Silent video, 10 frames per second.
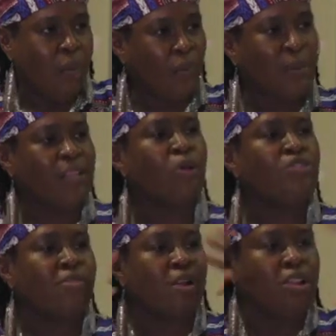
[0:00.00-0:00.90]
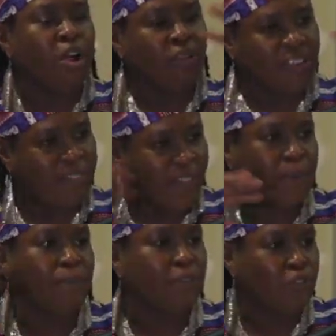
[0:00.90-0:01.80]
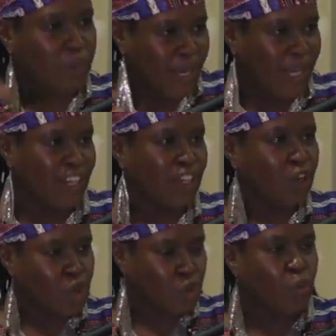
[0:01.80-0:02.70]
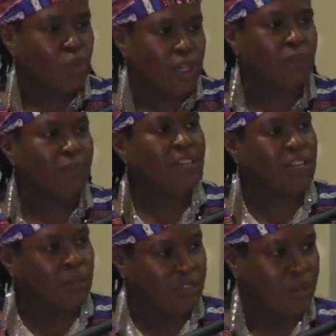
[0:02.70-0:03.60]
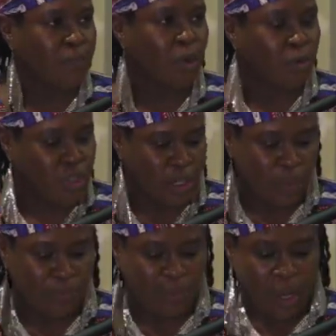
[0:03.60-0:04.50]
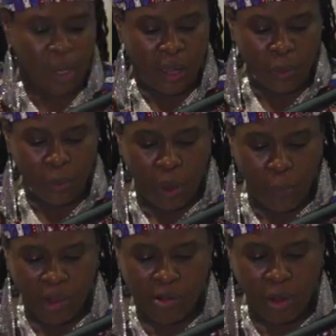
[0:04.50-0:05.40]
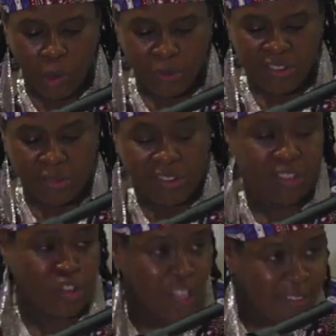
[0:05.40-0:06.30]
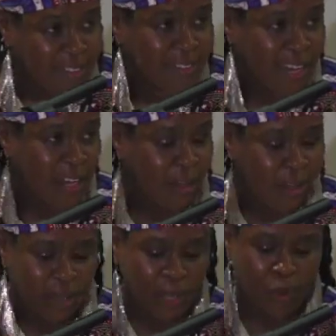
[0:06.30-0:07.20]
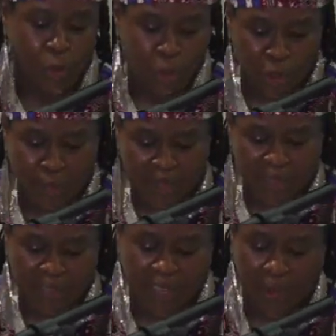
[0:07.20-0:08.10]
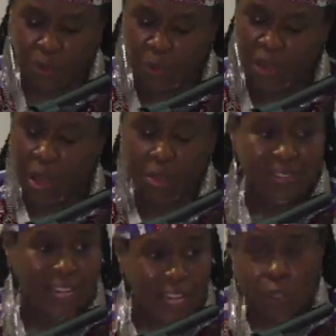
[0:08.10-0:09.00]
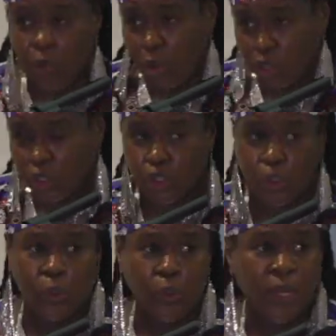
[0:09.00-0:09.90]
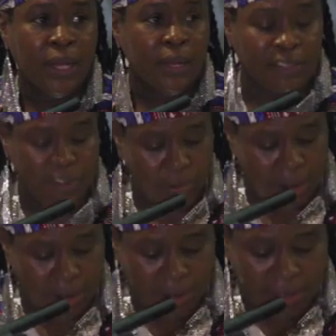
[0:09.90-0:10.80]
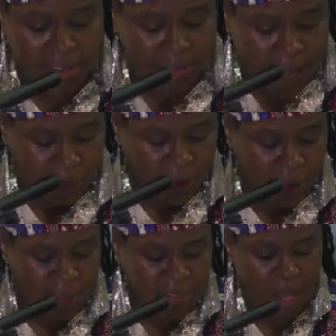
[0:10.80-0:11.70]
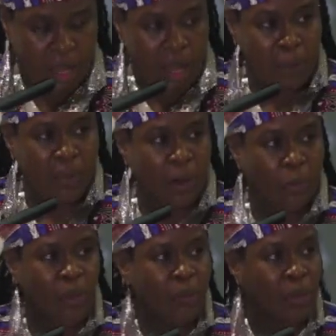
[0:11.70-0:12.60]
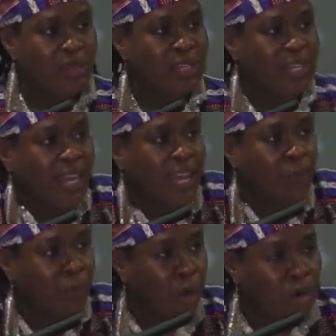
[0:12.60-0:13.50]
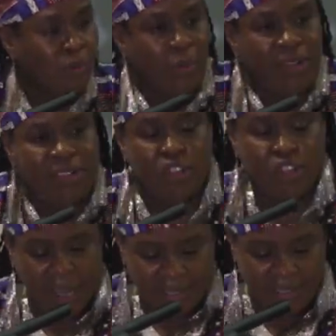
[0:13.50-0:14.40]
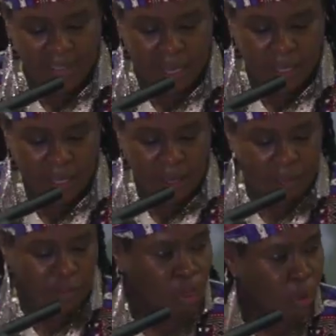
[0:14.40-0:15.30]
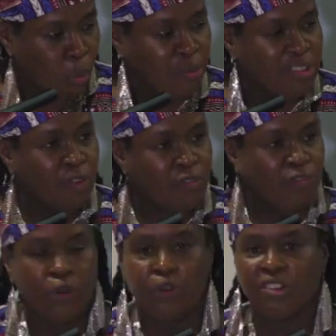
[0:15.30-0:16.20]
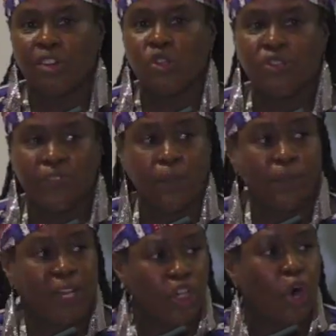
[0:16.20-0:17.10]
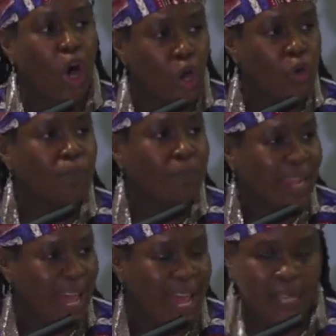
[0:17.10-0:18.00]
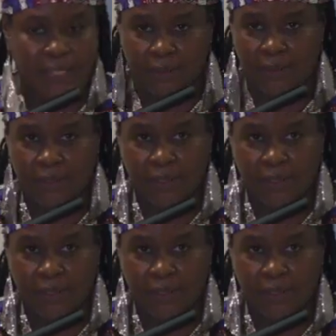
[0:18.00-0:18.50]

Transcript: But we know there are lots of in-between, short-term, medium-term, long-terms. What we're also suggesting, in all humility, and we can't tell you what to do as Ovaherer and Namas, but we want to hear more, and we're suggesting that you also focus on developing your own plan.